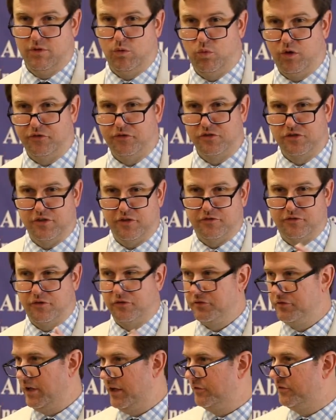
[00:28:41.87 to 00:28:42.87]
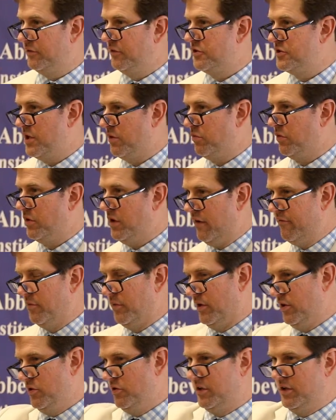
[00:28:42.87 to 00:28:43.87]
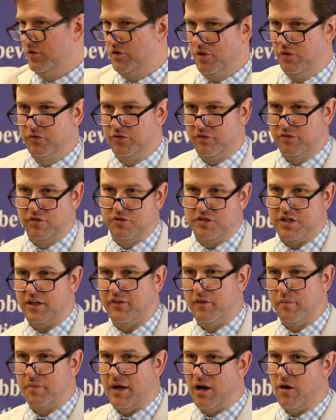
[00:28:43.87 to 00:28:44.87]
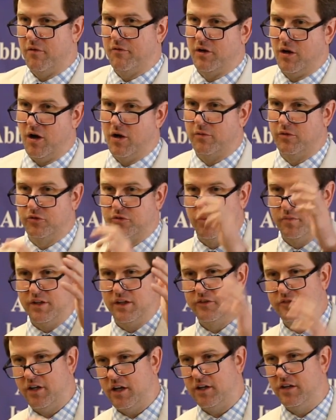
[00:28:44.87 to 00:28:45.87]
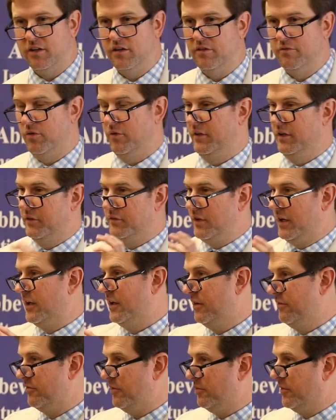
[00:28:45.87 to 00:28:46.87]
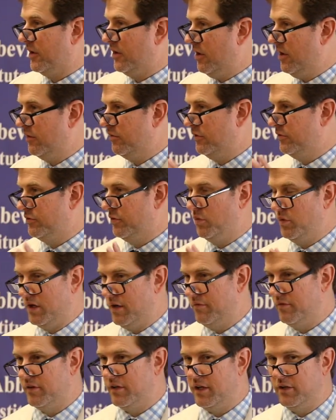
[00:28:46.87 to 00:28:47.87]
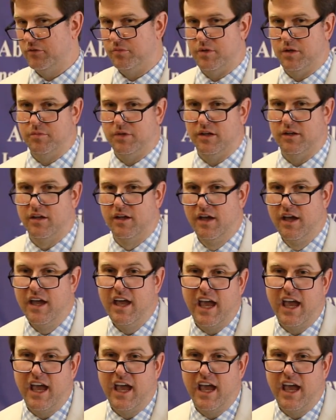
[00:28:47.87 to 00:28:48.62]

It wasn't just the states and the general government. You could use it to check the power of Congress from the executive or the executive from the Congress or whatever the case may be.